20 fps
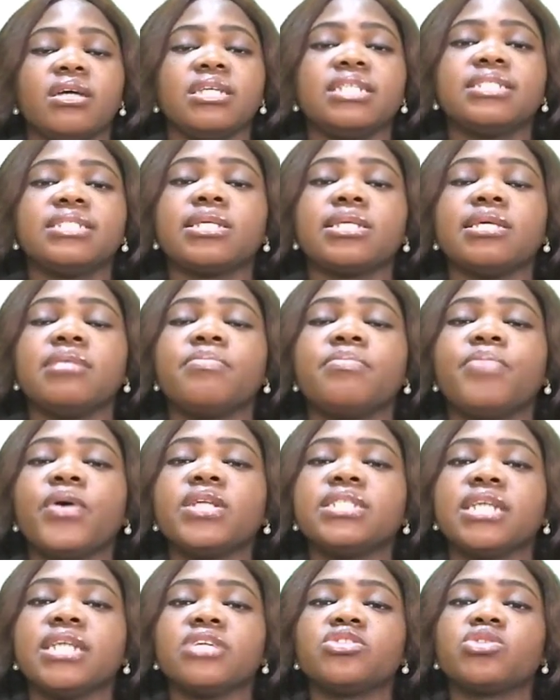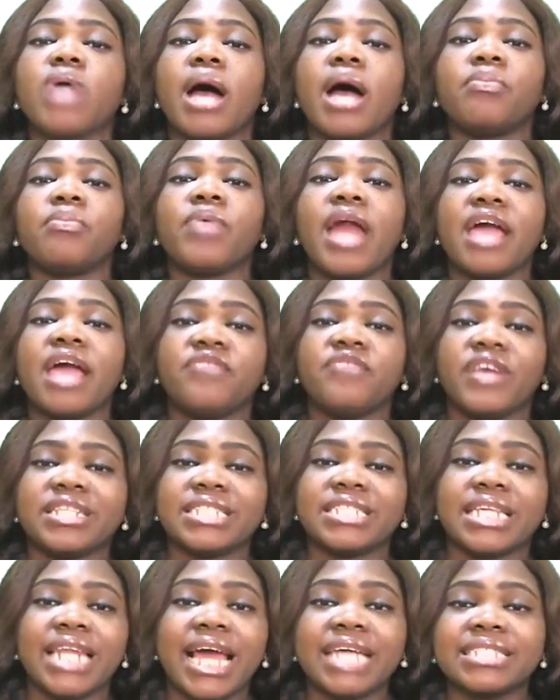It's important to apply
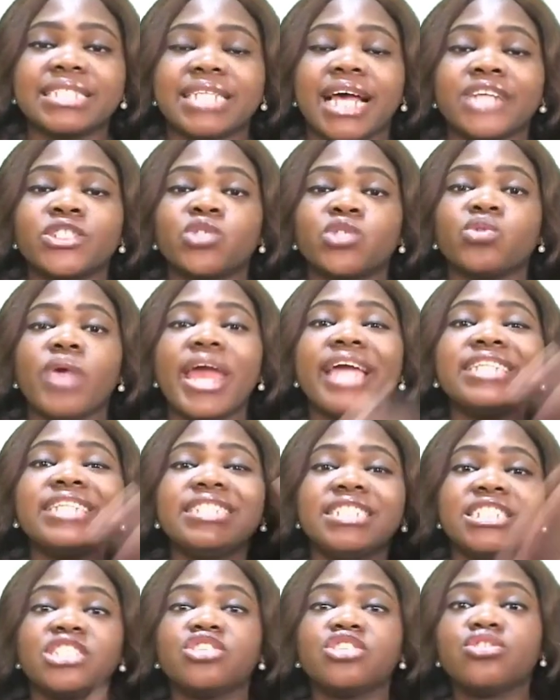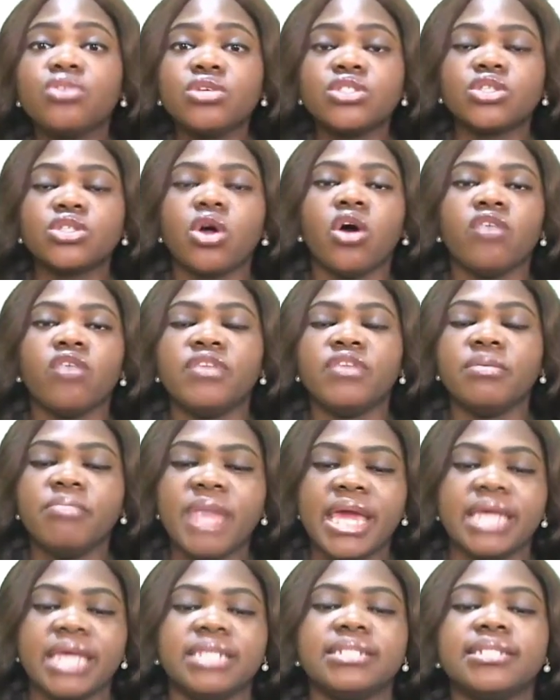fertilizers to aid the growth of the
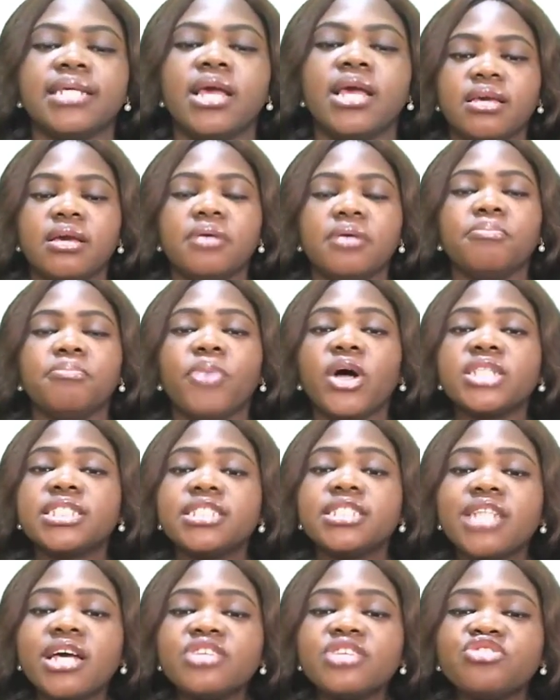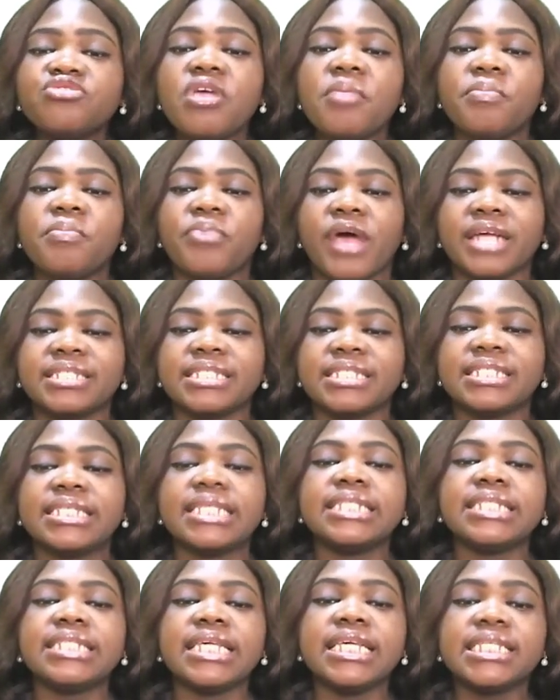maize. But nursery
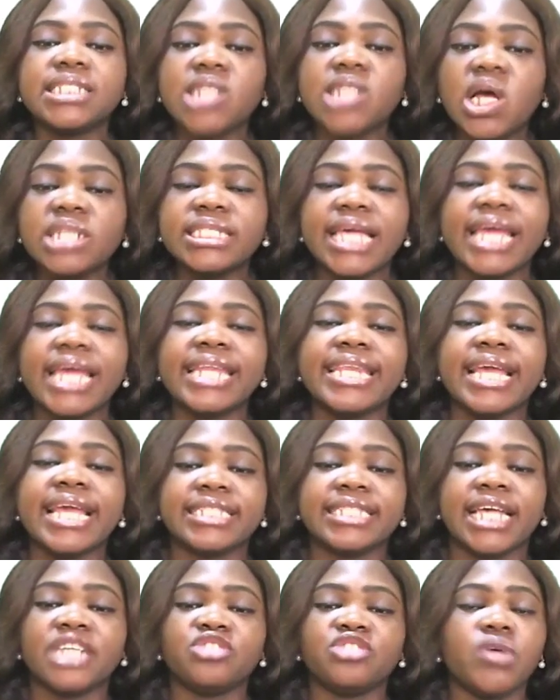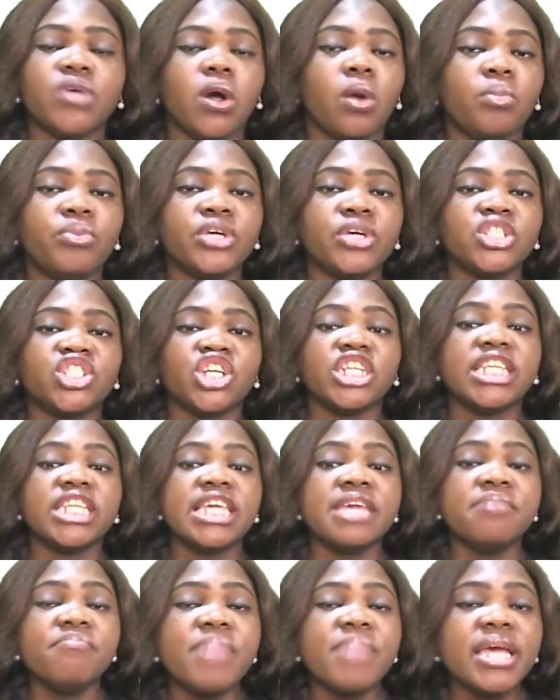practices is not a necessary operation
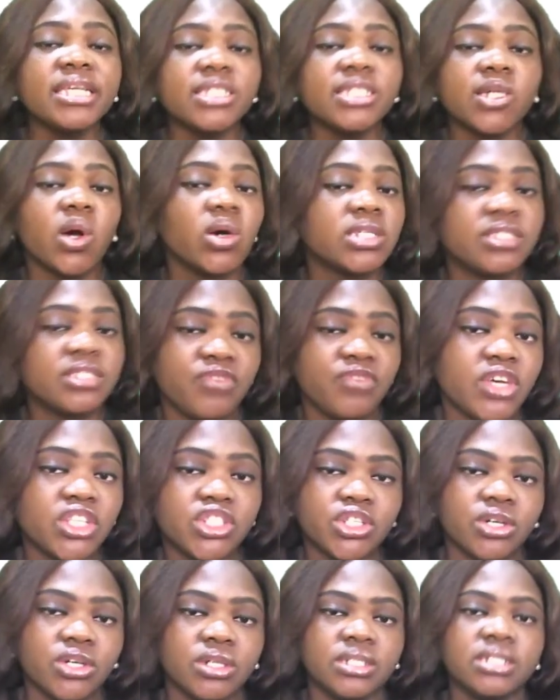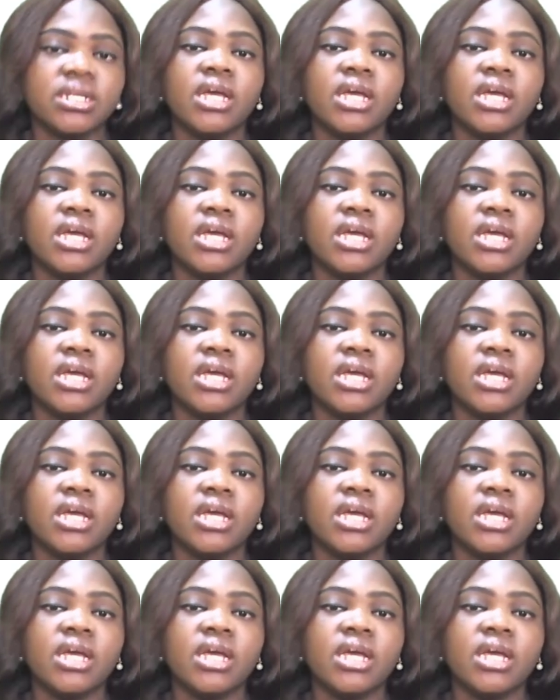in maize cultivation.